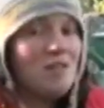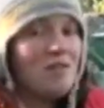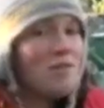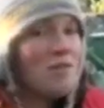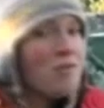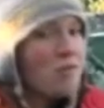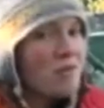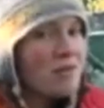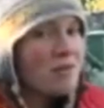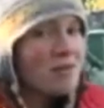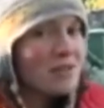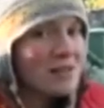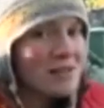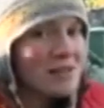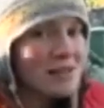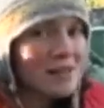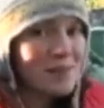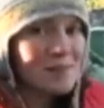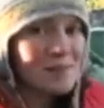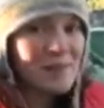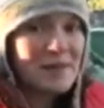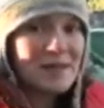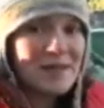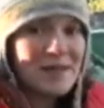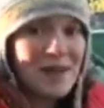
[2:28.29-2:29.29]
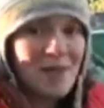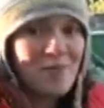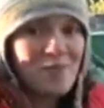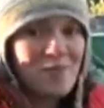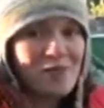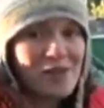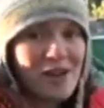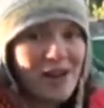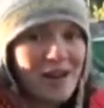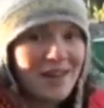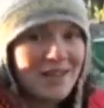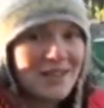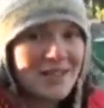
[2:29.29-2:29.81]
you're always a little bit
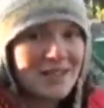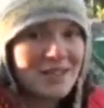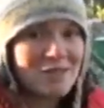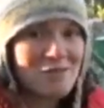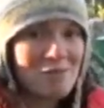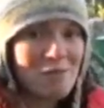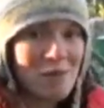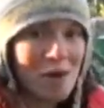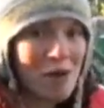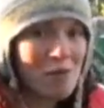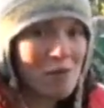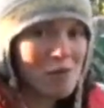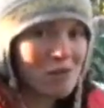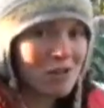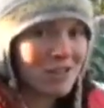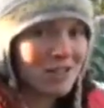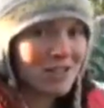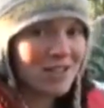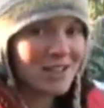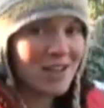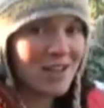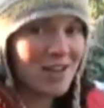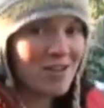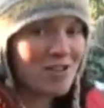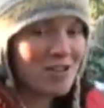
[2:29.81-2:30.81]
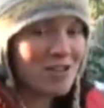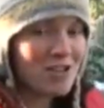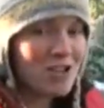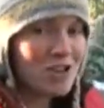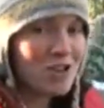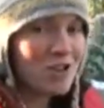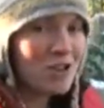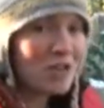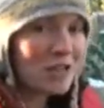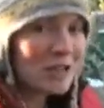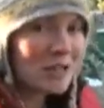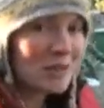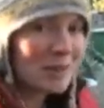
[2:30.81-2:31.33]
apprehensive about what it's going to
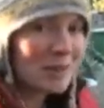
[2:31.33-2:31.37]
do to the